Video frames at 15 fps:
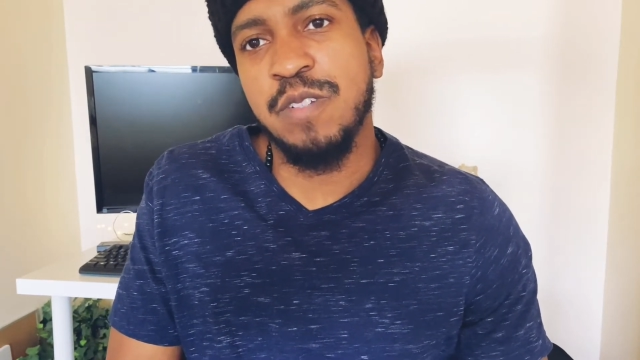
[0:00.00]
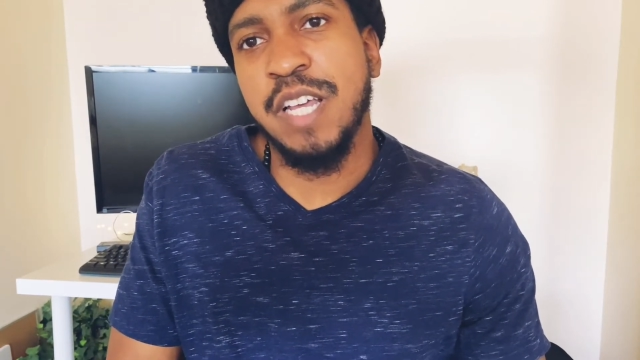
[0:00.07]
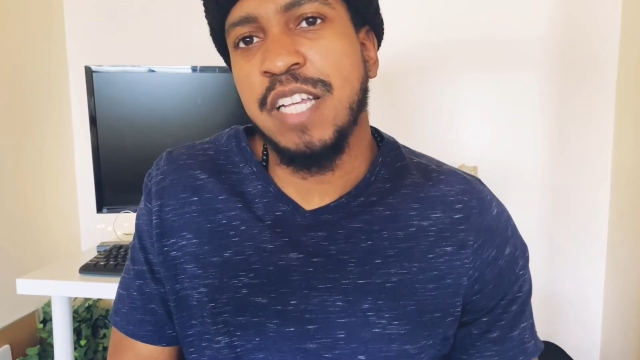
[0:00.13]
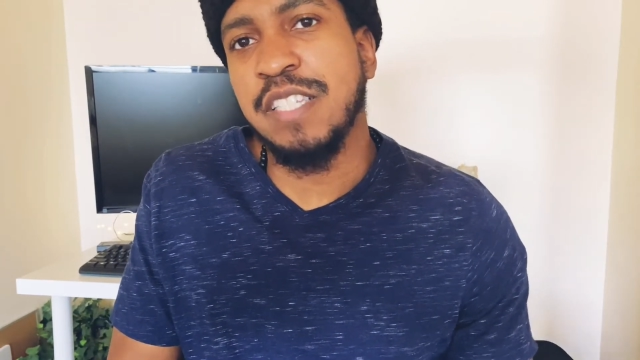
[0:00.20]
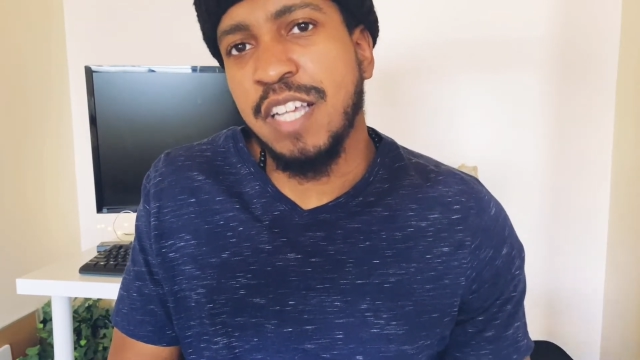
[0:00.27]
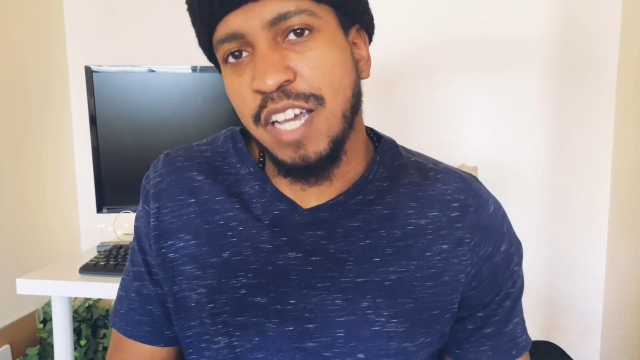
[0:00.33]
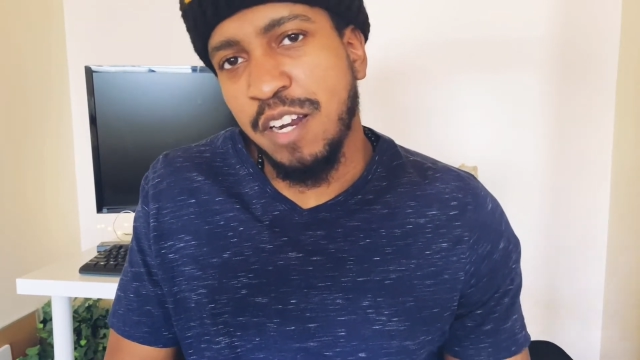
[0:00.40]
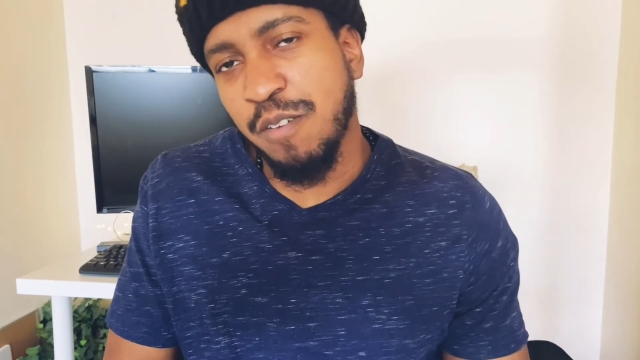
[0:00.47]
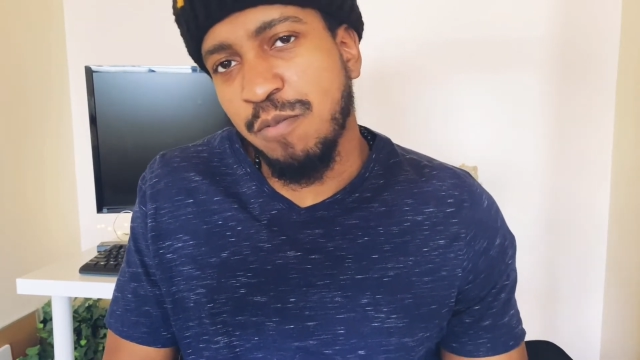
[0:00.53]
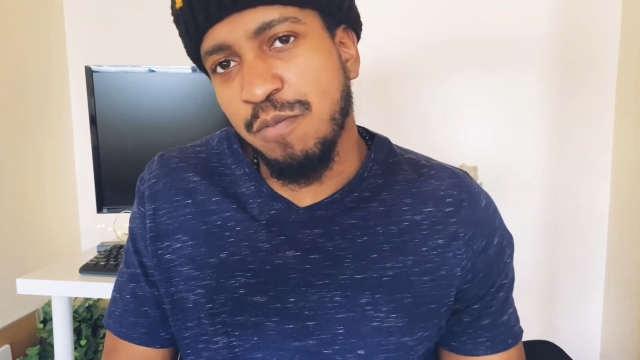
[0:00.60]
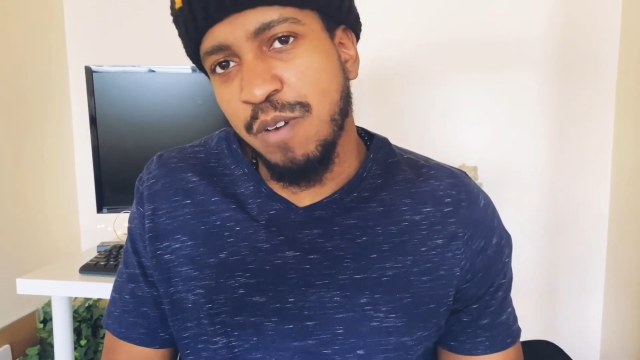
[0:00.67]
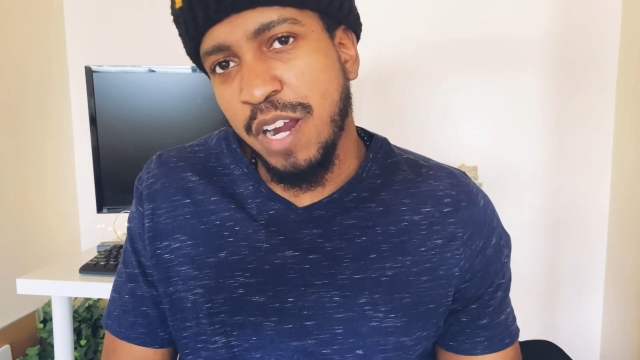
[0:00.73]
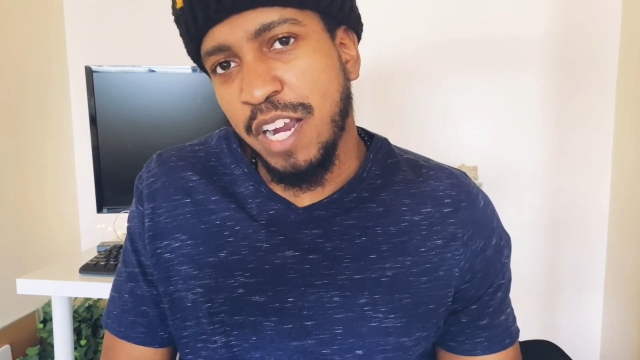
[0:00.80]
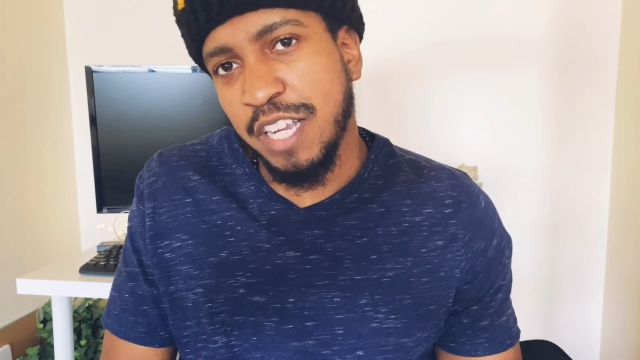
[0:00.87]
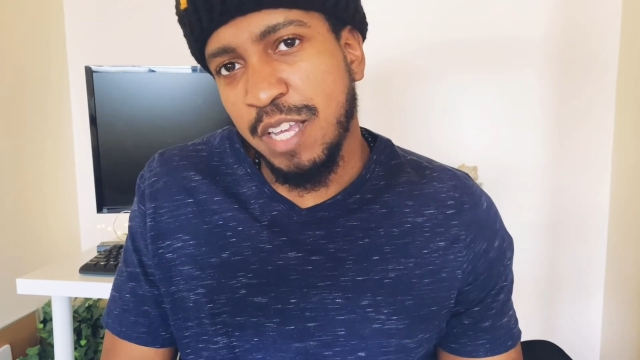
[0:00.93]
that's kind of
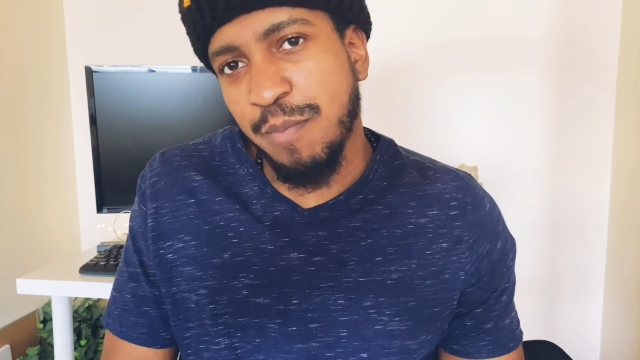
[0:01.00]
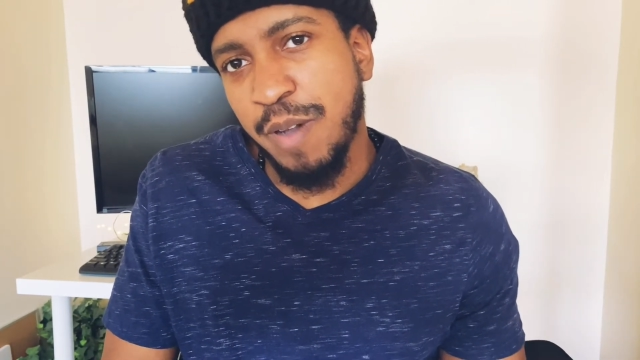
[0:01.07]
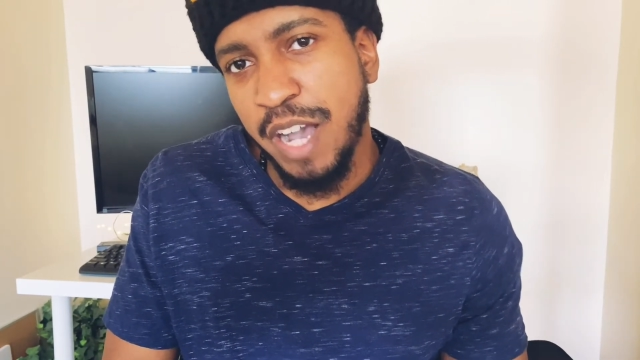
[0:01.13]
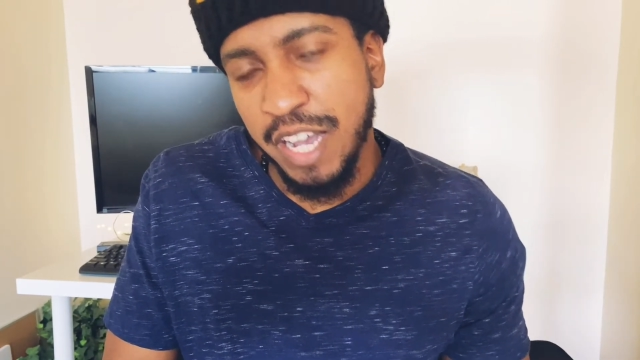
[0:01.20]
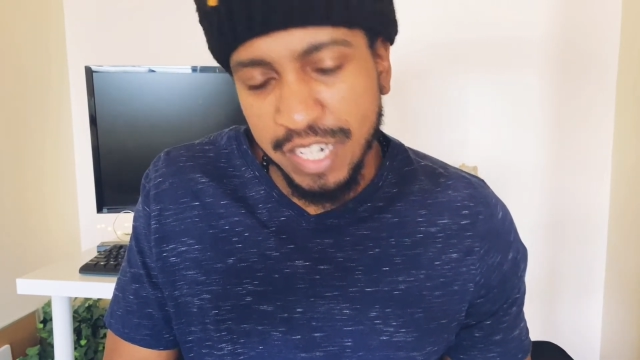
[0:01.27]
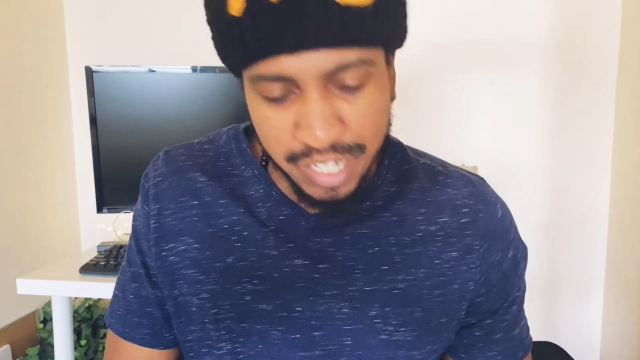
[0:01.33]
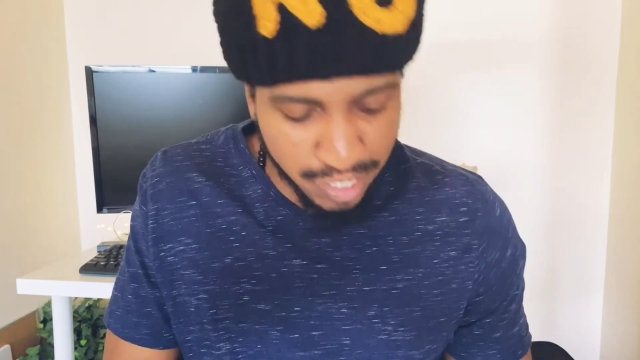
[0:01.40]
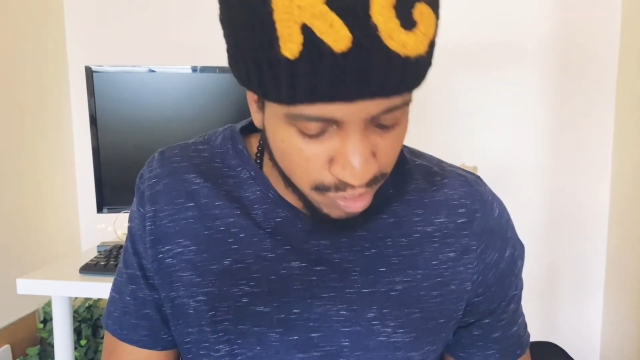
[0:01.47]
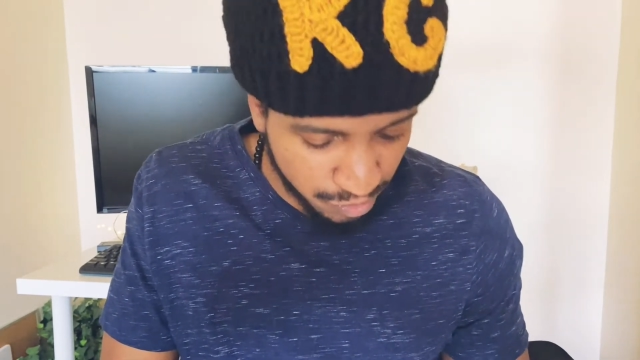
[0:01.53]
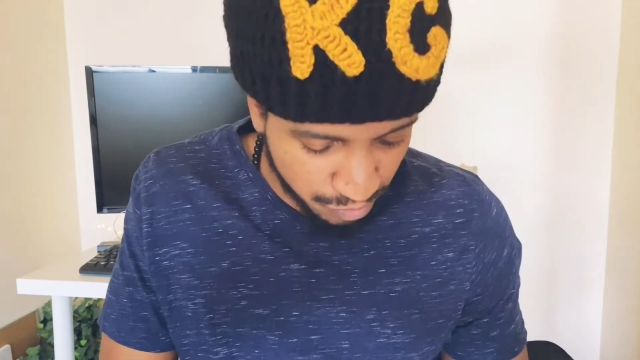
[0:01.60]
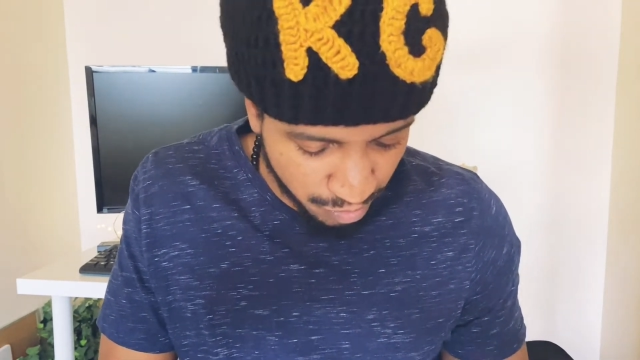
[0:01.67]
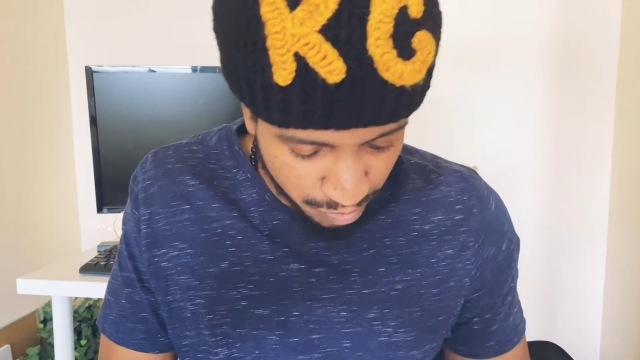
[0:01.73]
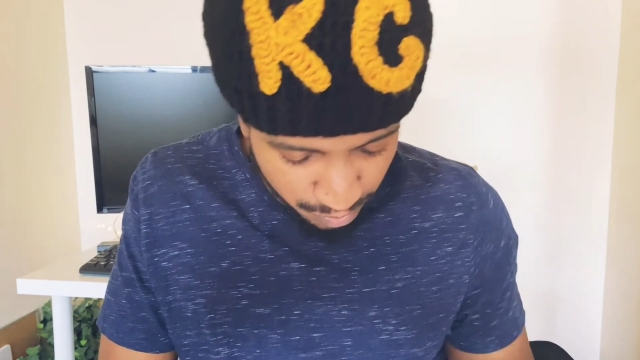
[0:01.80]
where I get my ideas from.